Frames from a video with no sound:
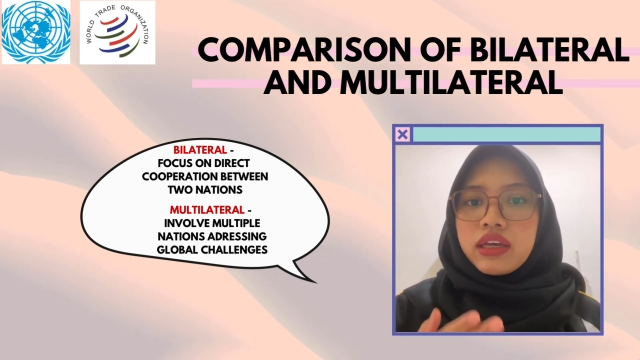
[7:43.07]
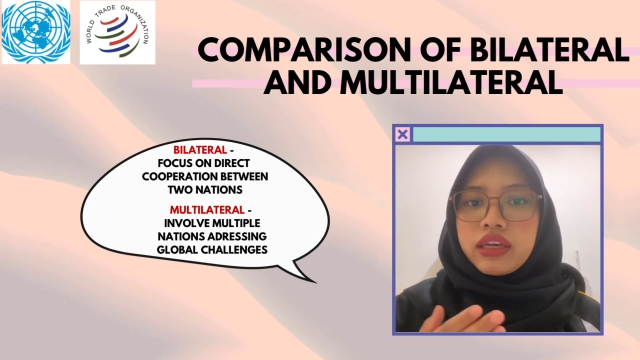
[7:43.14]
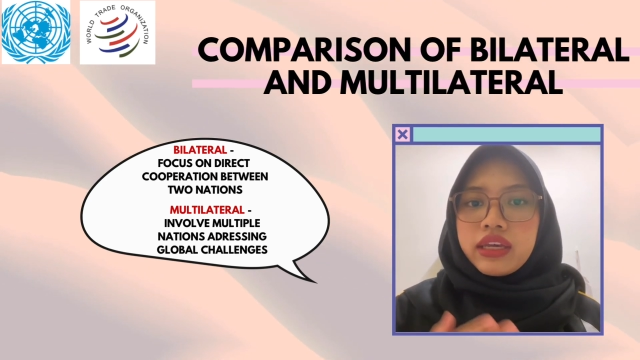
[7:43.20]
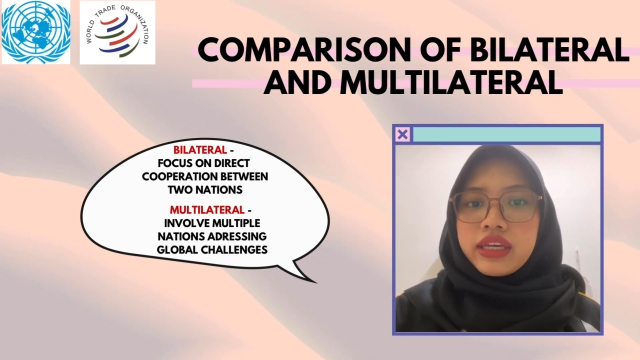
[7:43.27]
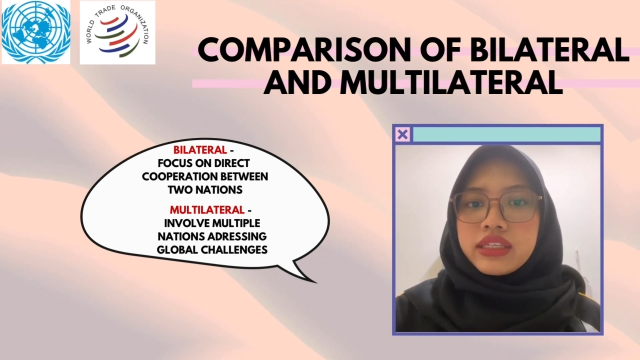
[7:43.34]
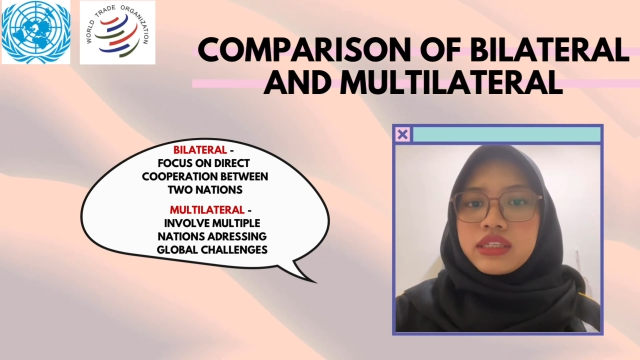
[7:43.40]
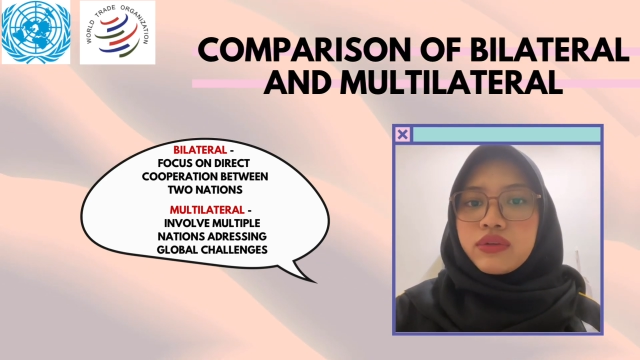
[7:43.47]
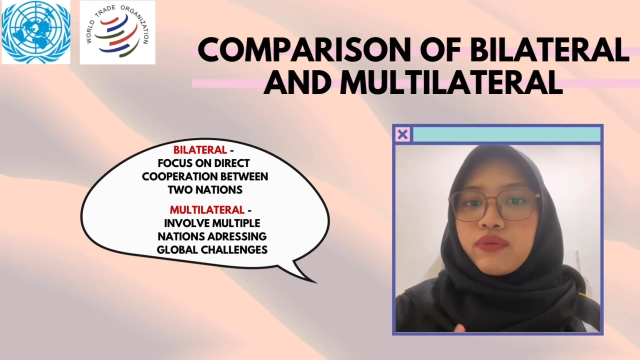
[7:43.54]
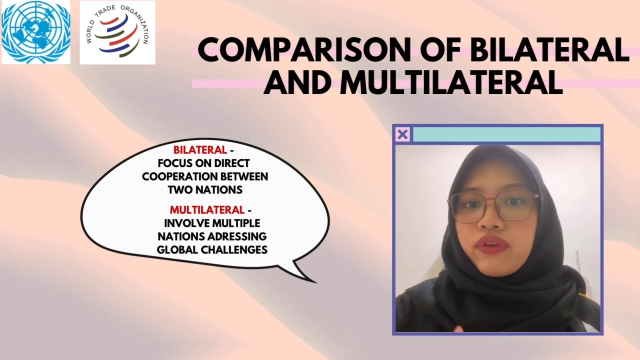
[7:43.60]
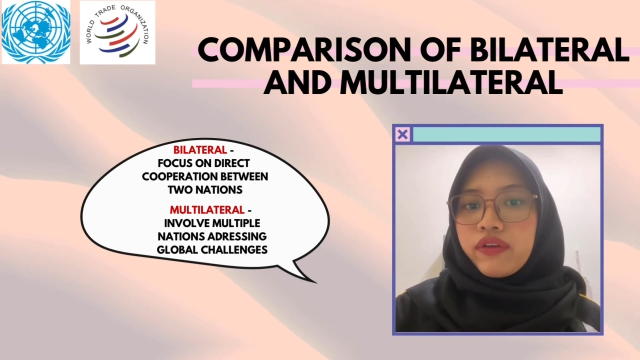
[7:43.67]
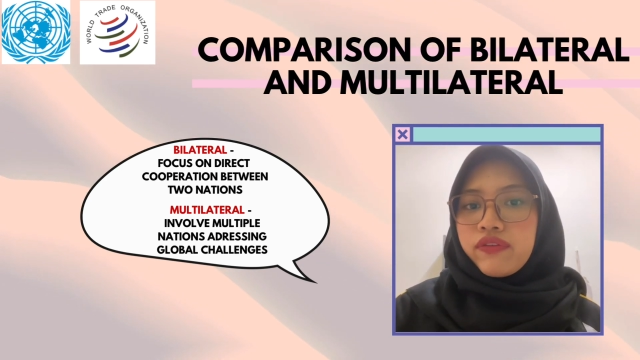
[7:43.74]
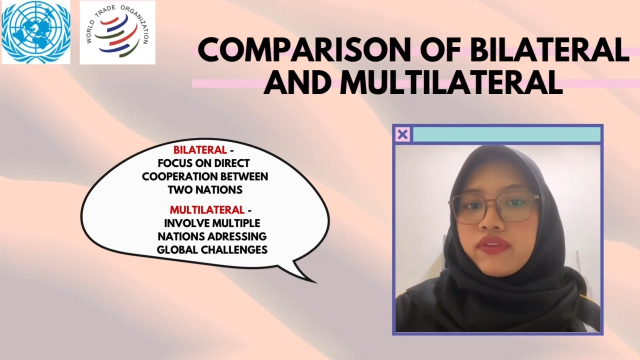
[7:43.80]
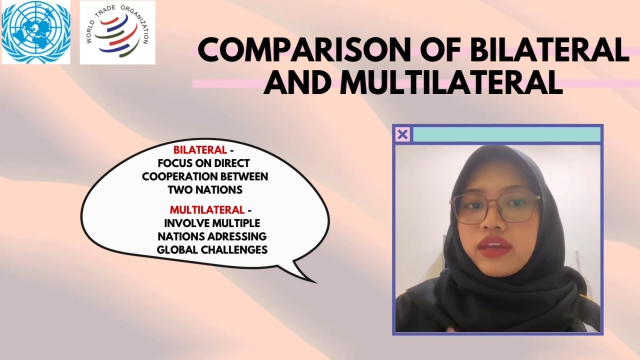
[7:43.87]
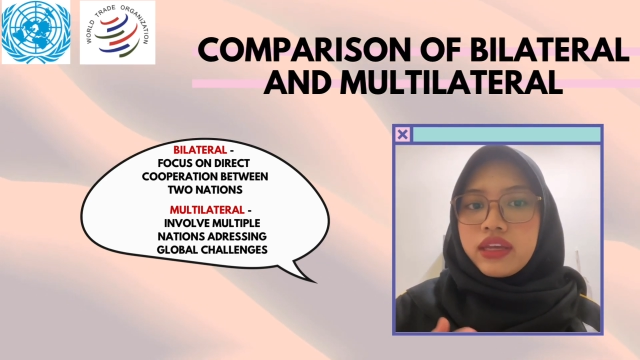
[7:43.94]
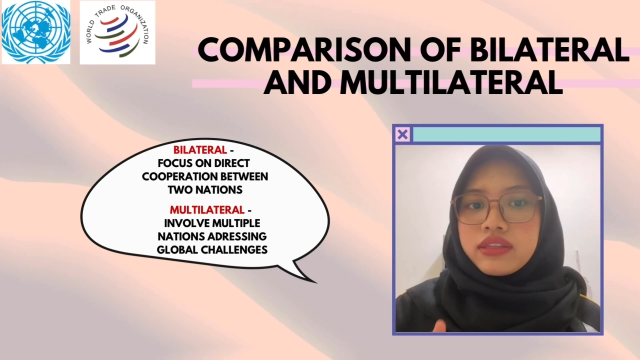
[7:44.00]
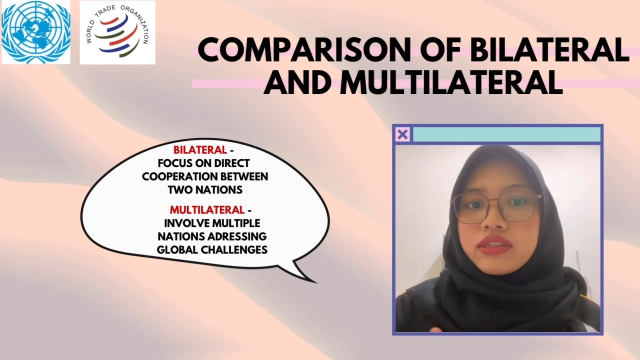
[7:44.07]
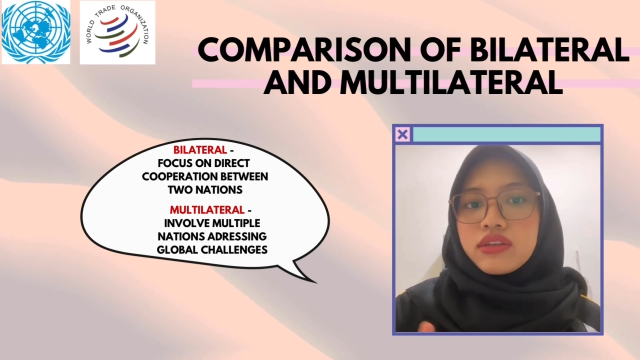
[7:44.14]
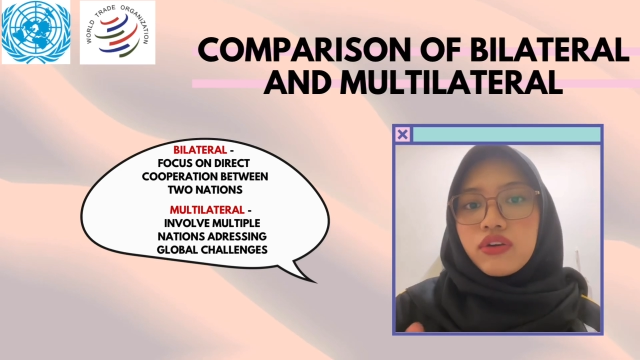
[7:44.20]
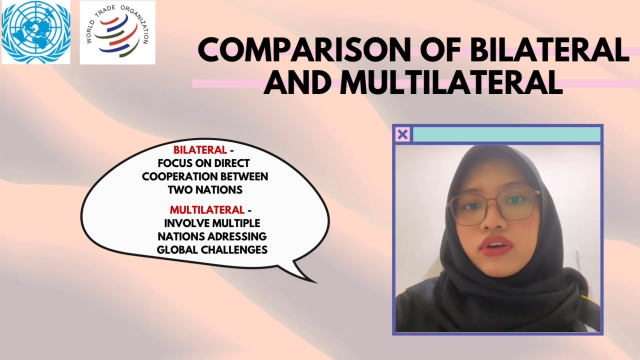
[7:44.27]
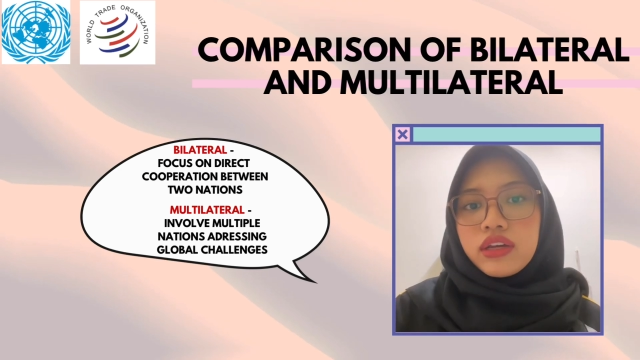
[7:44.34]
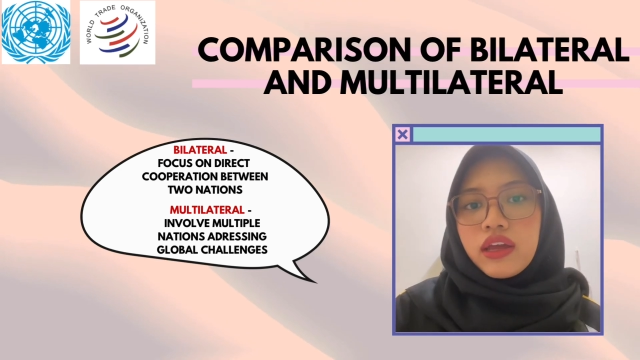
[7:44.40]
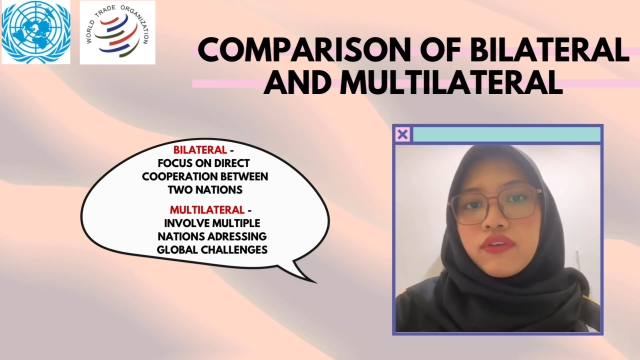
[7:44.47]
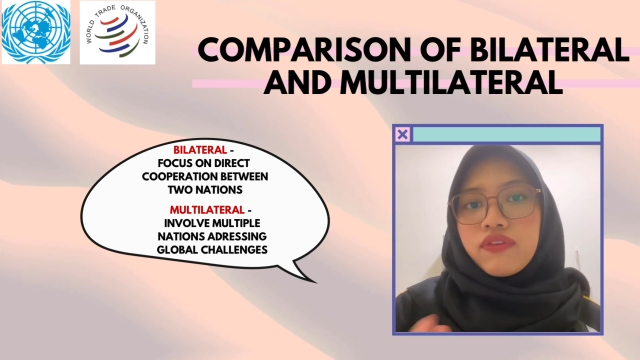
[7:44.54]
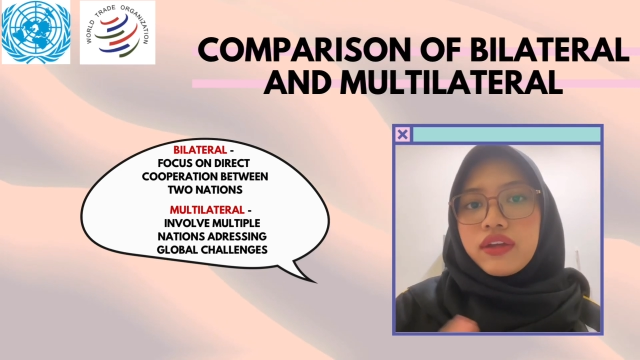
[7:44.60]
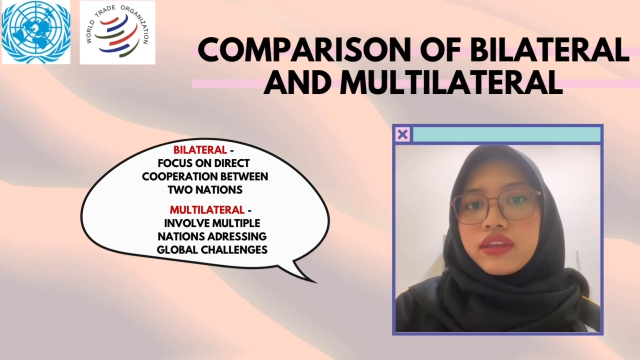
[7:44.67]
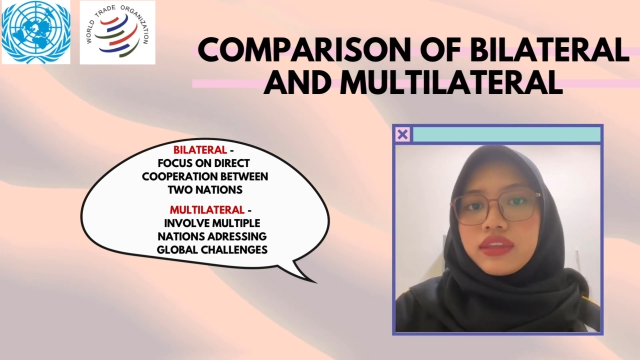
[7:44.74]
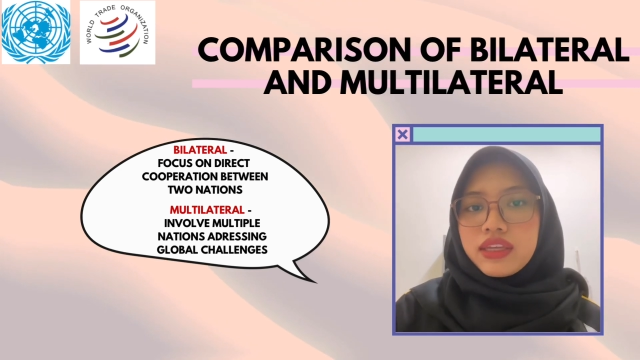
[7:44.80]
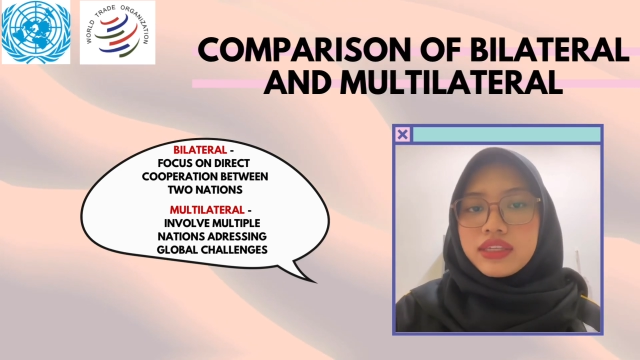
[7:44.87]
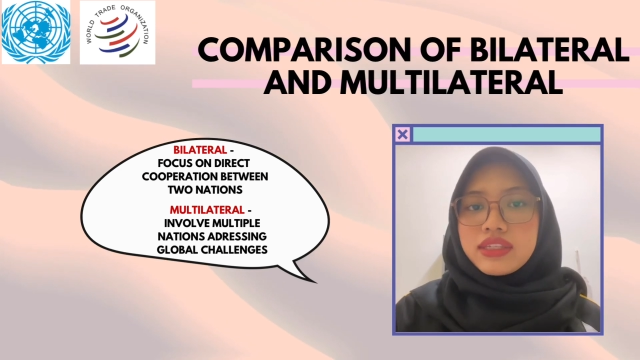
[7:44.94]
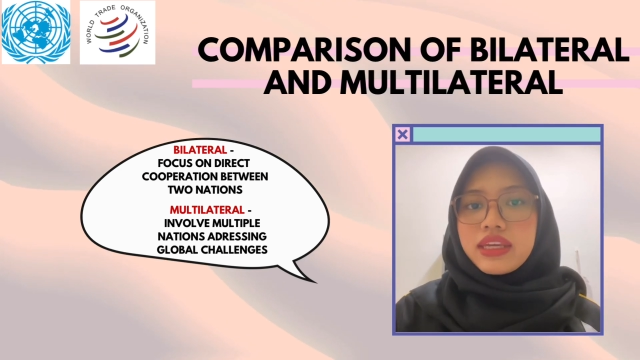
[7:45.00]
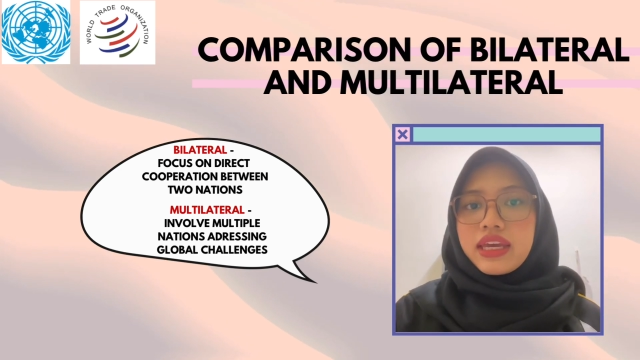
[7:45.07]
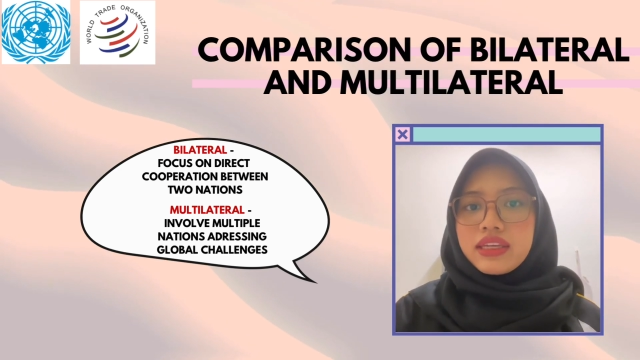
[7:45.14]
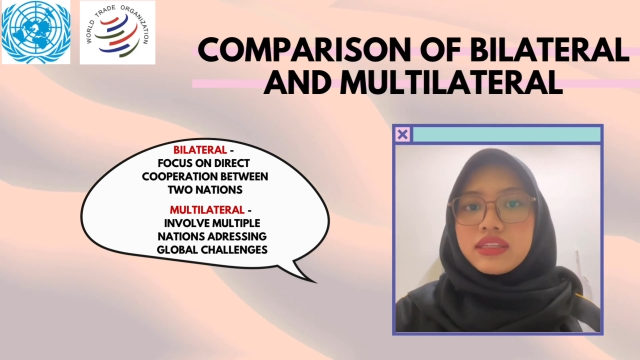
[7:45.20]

each with its own advantages and